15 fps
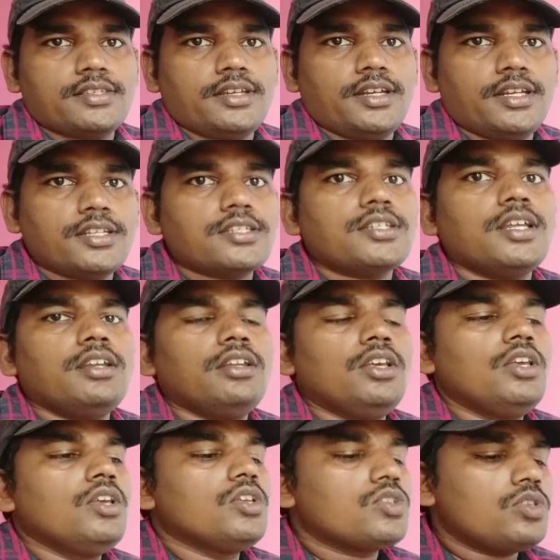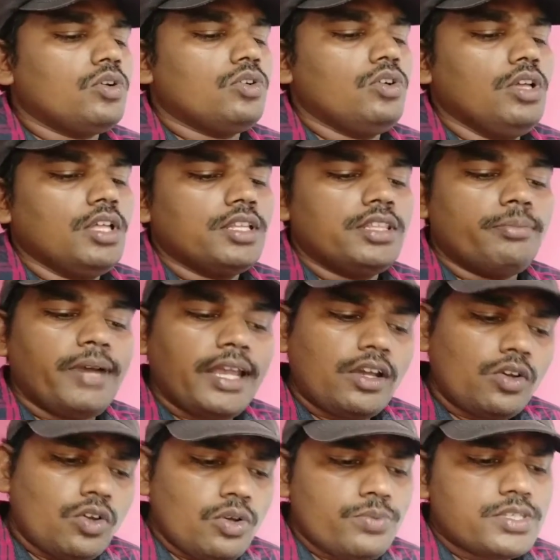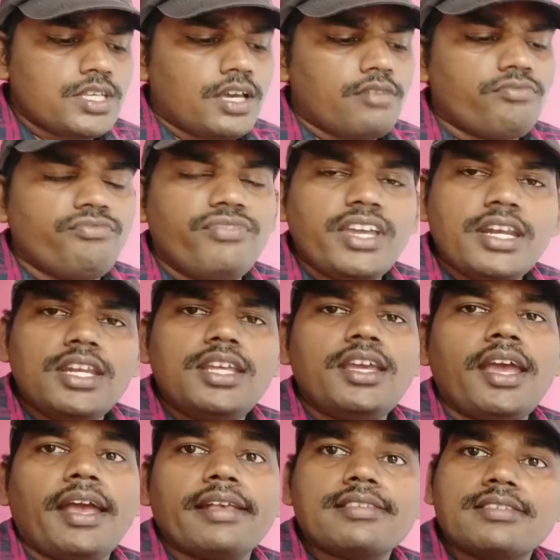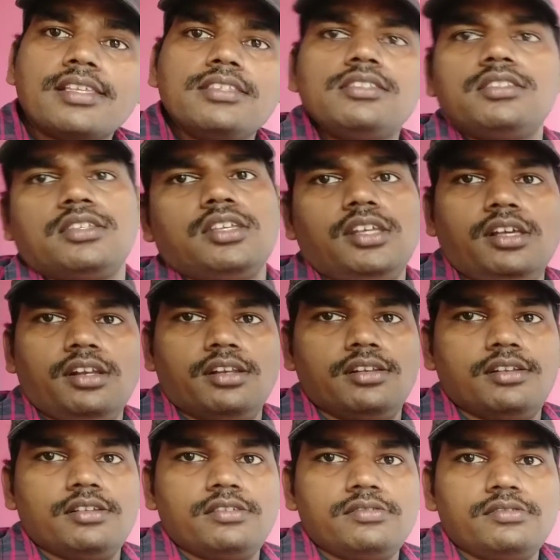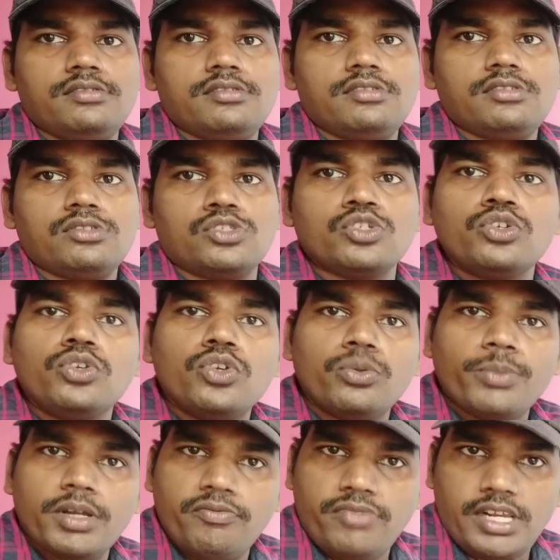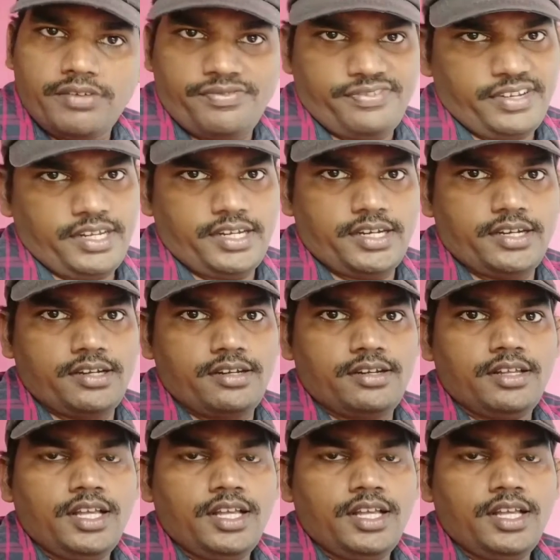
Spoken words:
Understand? So the microbes are very essential to human welfare.